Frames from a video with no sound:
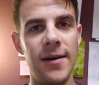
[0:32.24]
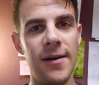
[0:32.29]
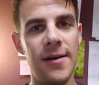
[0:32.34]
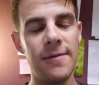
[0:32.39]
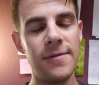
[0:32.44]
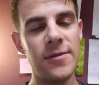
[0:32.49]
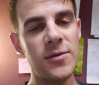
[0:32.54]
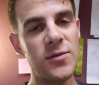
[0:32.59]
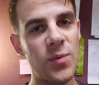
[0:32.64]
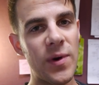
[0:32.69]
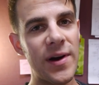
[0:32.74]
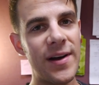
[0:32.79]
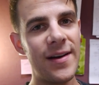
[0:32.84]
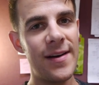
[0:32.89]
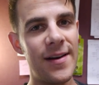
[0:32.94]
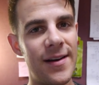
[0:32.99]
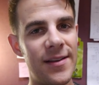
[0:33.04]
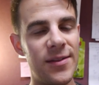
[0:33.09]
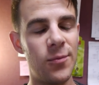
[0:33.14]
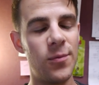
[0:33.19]
If there's one
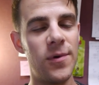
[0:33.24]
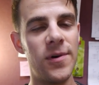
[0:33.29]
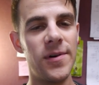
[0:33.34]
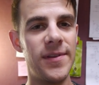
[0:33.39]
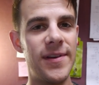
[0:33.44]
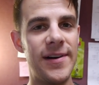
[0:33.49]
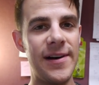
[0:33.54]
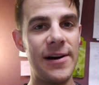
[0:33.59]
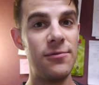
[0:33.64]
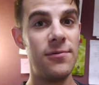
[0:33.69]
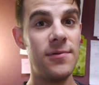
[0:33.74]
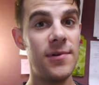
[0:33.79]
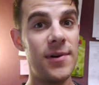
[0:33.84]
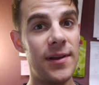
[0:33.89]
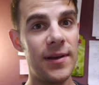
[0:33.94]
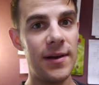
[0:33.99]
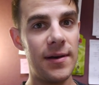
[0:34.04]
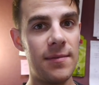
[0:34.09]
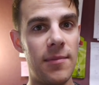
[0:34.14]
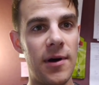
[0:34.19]
guy in the world that I
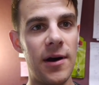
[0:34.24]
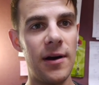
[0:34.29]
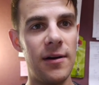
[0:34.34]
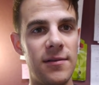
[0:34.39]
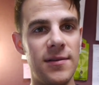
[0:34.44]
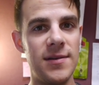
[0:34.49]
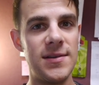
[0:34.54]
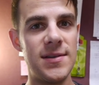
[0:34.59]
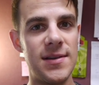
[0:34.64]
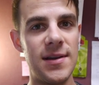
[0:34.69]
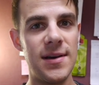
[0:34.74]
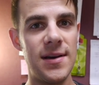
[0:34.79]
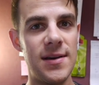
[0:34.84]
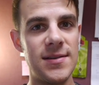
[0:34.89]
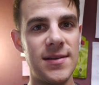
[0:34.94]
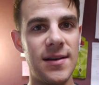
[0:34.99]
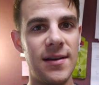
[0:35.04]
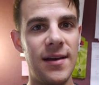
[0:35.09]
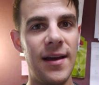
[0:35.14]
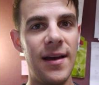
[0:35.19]
really admire these
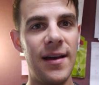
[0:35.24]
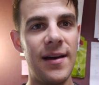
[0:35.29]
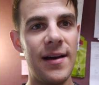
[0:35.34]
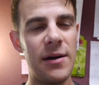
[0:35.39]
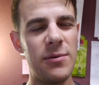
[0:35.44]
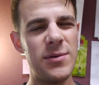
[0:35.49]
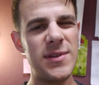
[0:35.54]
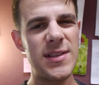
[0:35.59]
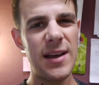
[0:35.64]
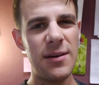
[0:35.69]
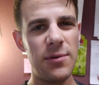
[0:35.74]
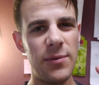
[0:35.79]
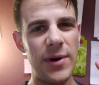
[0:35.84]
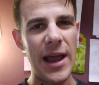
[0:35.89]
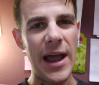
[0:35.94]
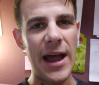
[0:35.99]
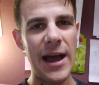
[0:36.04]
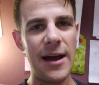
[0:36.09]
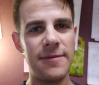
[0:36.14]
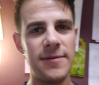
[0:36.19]
days, I would say it would
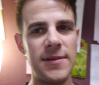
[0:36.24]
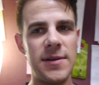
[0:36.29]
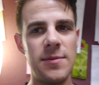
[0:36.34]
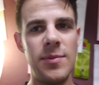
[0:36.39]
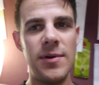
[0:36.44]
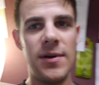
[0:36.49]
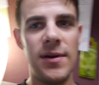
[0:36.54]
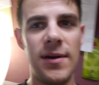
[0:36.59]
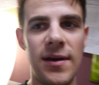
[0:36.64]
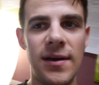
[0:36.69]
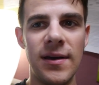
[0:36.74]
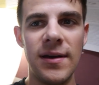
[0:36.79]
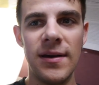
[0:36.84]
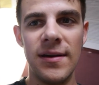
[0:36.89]
have to be